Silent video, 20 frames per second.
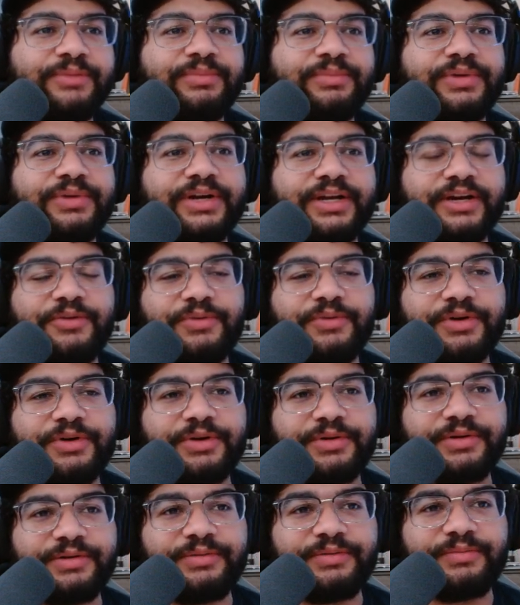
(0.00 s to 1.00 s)
But I want
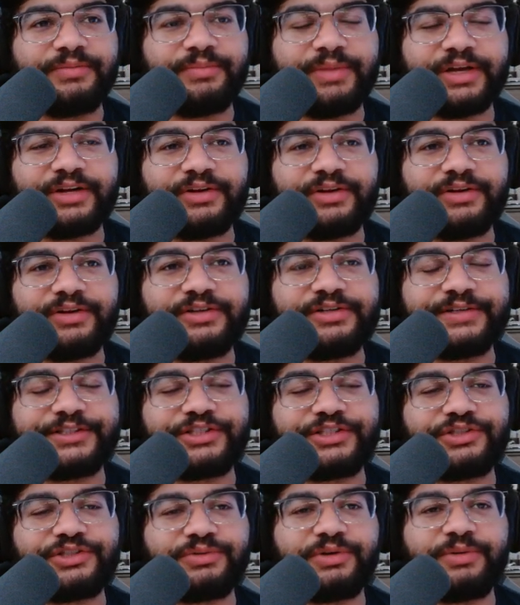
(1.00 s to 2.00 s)
to make a
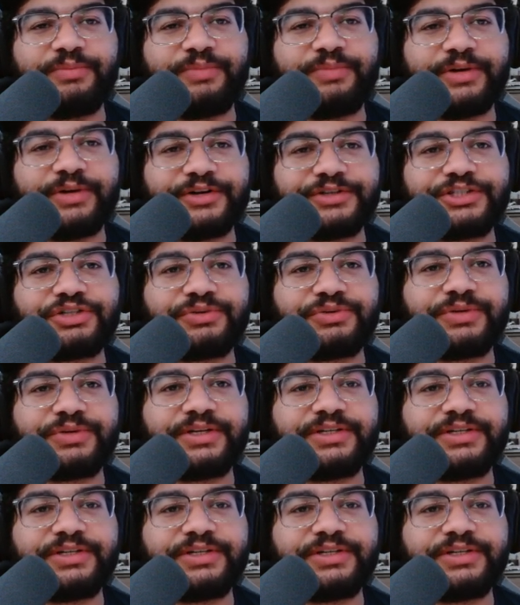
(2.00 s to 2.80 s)
better screen